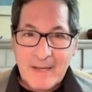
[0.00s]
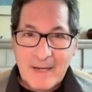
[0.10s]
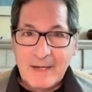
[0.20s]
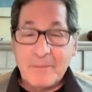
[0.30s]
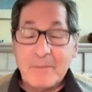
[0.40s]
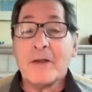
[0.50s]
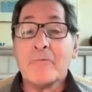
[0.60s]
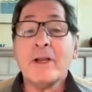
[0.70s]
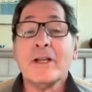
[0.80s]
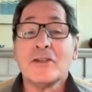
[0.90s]
they
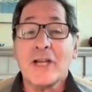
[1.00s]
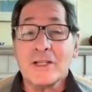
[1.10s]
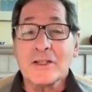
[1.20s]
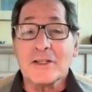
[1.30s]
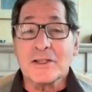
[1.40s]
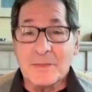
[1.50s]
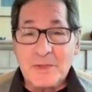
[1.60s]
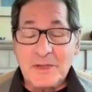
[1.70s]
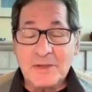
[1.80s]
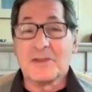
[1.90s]
re-ingest the
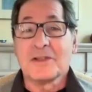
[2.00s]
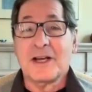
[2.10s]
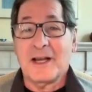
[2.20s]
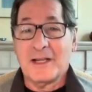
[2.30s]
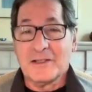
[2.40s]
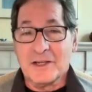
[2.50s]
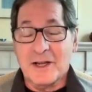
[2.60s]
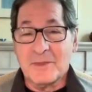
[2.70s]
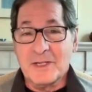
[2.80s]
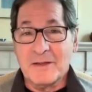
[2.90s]
substance as it
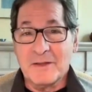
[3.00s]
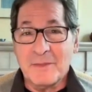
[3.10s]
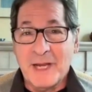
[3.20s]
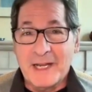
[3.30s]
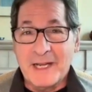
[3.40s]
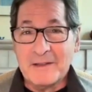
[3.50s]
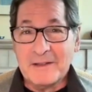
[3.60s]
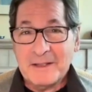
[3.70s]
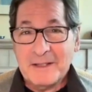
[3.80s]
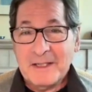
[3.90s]
comes out the back
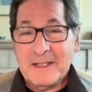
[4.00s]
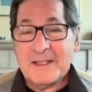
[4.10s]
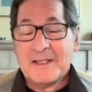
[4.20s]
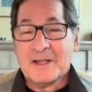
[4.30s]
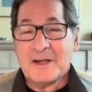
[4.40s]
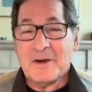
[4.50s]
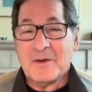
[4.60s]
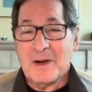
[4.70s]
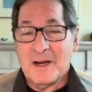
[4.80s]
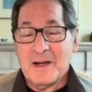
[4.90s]
end.
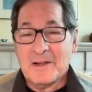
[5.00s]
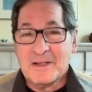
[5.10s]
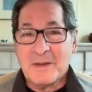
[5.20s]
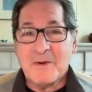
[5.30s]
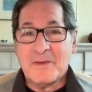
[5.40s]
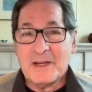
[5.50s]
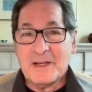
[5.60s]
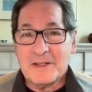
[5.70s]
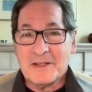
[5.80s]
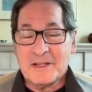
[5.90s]
So some of it
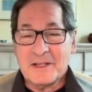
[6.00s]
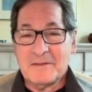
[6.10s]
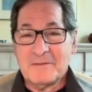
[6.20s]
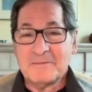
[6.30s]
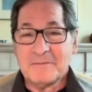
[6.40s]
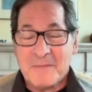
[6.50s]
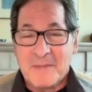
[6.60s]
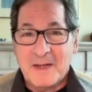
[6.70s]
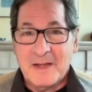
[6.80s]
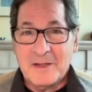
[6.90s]
is
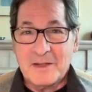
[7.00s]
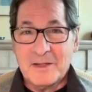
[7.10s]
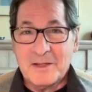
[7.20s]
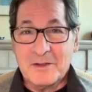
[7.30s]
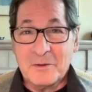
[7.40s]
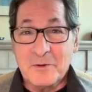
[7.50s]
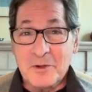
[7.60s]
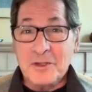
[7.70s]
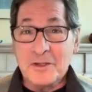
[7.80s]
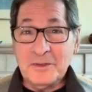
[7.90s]

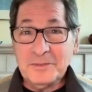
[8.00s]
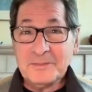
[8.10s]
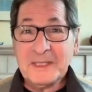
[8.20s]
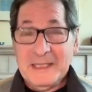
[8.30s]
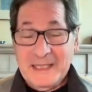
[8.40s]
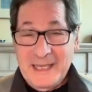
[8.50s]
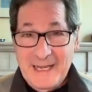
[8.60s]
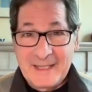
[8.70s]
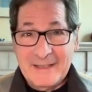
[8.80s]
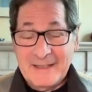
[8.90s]
nutritional,
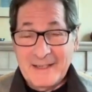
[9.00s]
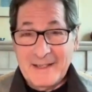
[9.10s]
and